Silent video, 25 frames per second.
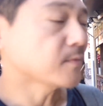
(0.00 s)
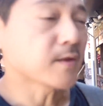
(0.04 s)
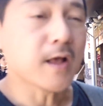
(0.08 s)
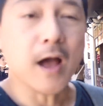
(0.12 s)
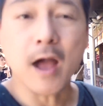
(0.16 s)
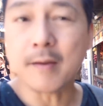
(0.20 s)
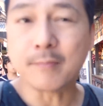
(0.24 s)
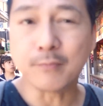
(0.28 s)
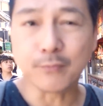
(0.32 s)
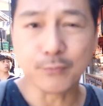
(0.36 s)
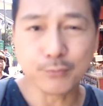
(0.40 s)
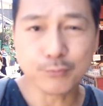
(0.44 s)

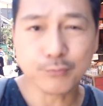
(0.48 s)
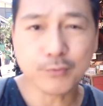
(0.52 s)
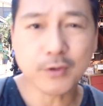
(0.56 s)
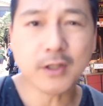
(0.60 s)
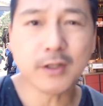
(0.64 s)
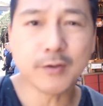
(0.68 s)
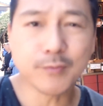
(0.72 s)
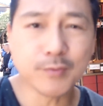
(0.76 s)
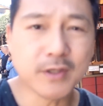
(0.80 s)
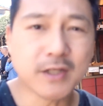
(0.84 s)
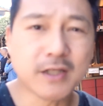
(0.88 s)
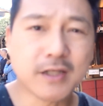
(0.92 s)
I'm
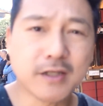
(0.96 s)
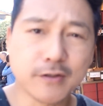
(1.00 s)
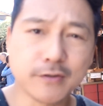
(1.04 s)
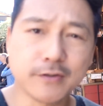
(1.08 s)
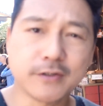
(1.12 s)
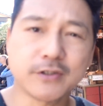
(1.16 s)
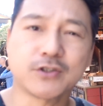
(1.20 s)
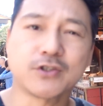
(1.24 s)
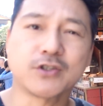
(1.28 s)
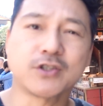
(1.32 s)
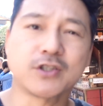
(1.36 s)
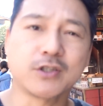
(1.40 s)
really, really
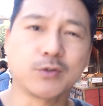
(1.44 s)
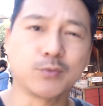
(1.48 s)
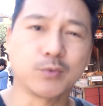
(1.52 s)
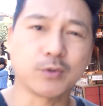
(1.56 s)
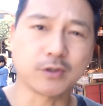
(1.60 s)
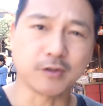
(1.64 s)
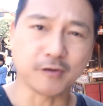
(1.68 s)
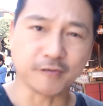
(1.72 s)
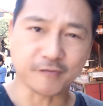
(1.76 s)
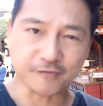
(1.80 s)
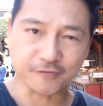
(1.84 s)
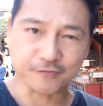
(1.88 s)
curious to see
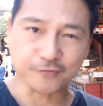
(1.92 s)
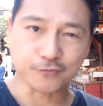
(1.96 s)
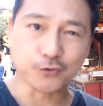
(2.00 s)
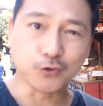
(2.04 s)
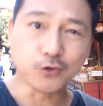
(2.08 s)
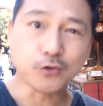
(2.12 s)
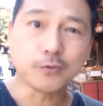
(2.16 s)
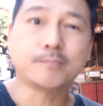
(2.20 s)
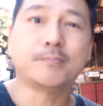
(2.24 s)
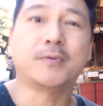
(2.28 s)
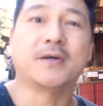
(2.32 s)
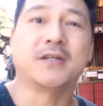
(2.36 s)
what the
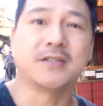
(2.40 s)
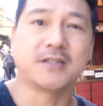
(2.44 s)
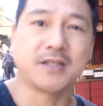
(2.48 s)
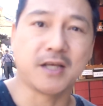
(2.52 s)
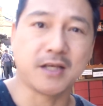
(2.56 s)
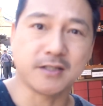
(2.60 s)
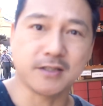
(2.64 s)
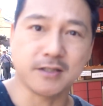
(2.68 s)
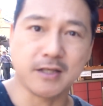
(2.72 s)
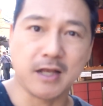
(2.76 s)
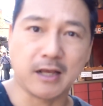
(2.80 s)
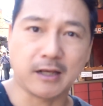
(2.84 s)
fruit bun
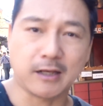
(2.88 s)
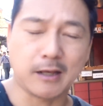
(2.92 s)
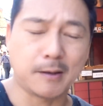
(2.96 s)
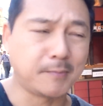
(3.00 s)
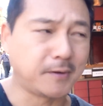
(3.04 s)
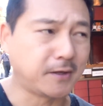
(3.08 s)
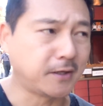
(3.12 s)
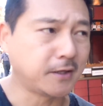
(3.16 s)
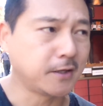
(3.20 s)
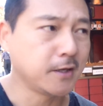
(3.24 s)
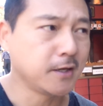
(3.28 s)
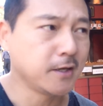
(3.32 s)
tastes like. I
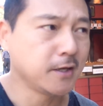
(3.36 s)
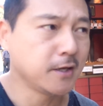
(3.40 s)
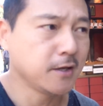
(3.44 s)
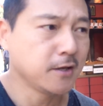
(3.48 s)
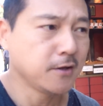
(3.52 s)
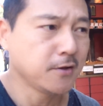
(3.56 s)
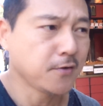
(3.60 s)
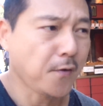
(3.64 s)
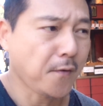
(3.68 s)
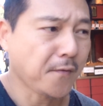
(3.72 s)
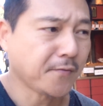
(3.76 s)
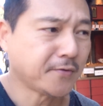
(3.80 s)
mean,
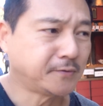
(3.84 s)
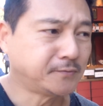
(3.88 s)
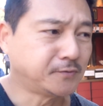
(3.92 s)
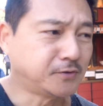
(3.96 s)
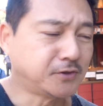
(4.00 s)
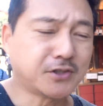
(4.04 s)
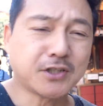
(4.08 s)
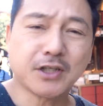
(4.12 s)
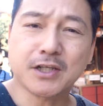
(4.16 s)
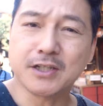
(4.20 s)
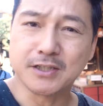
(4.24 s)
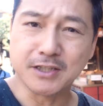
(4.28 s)

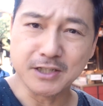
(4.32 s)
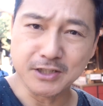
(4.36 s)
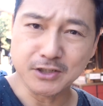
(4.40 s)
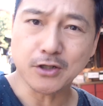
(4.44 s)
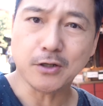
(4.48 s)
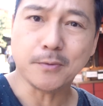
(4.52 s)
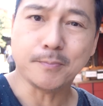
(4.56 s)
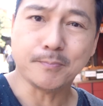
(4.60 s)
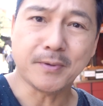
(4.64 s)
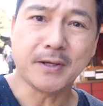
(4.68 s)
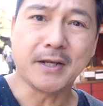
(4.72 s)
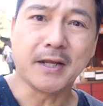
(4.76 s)
it's like a
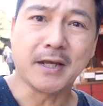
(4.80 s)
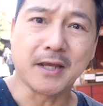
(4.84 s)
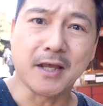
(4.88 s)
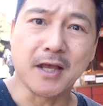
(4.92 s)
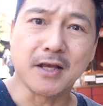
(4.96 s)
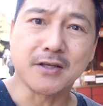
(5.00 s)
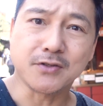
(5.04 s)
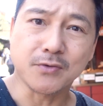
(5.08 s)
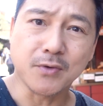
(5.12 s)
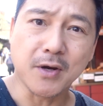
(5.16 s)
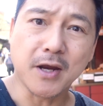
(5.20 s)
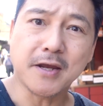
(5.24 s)
dessert bun, I
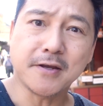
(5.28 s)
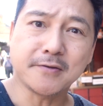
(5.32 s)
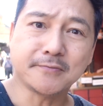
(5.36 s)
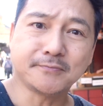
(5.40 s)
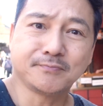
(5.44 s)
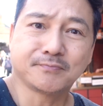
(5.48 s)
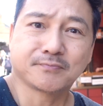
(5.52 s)
guess, right?